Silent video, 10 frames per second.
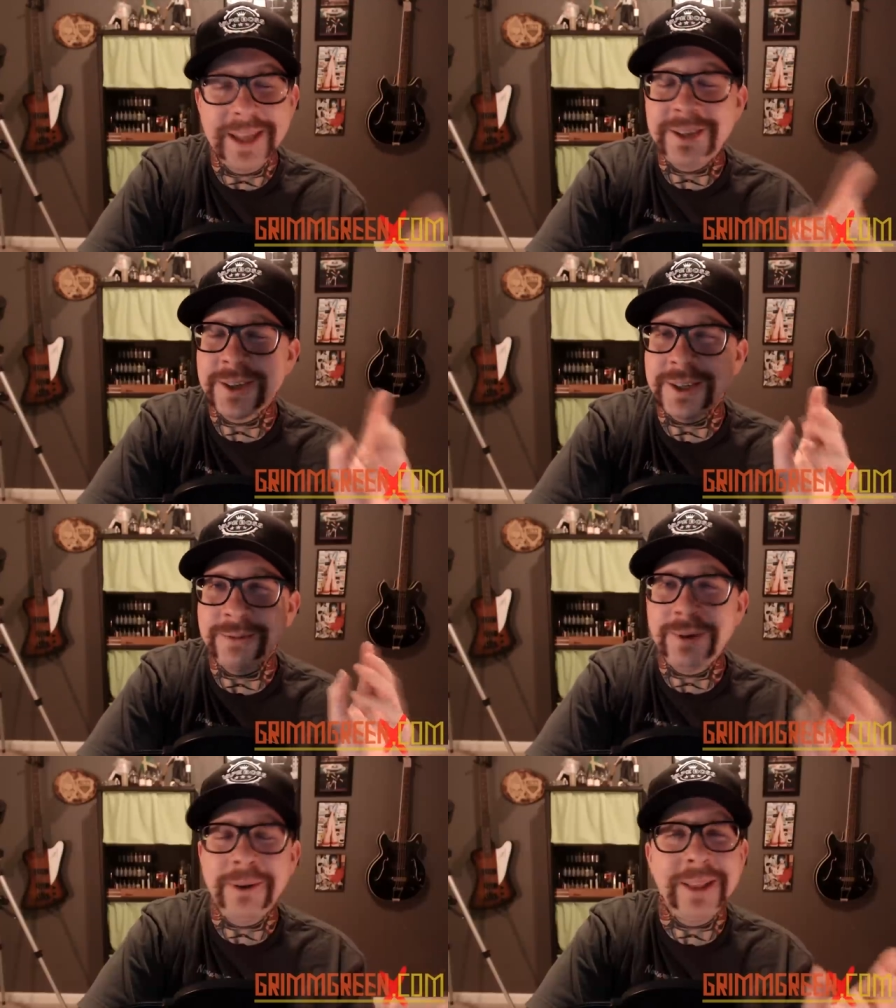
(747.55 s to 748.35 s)
They just
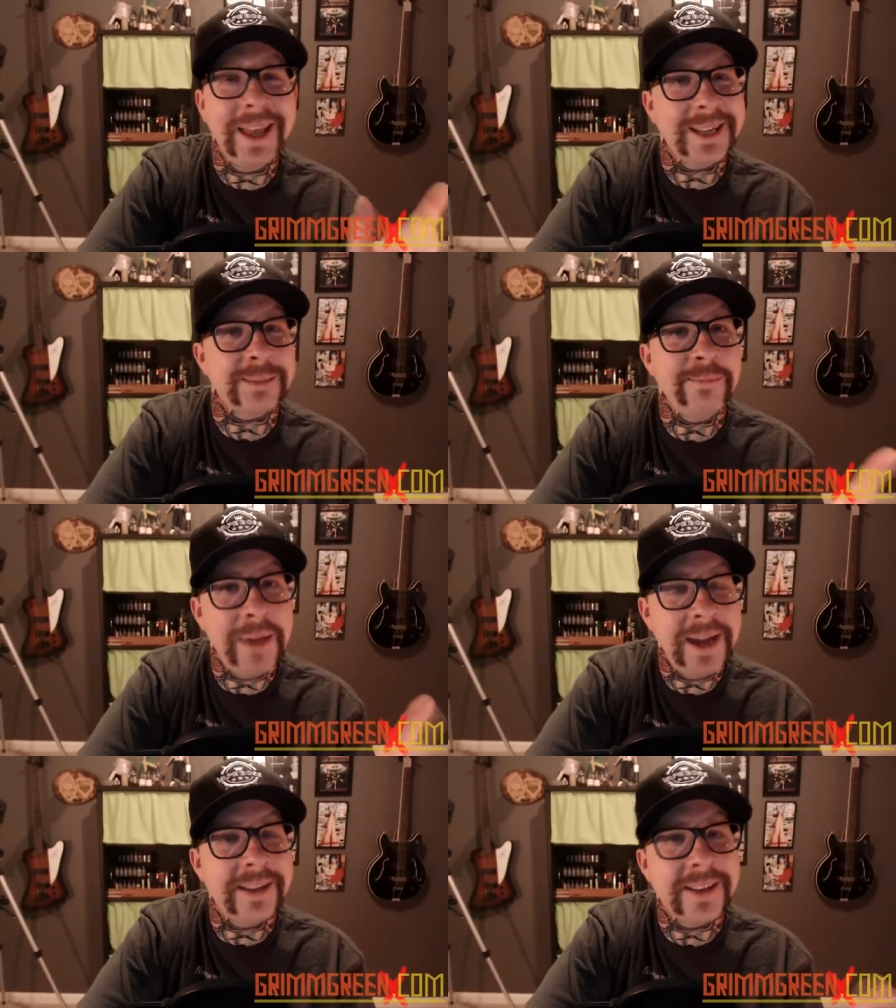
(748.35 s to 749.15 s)
won't let us
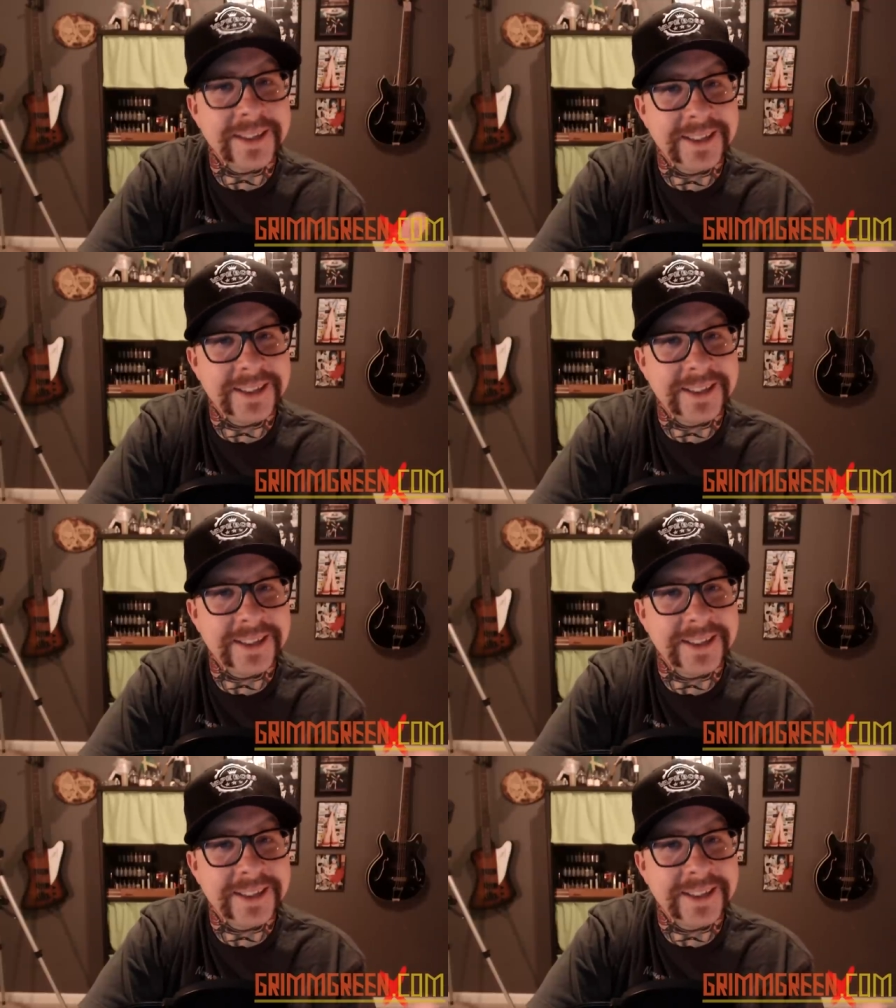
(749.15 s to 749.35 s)
make this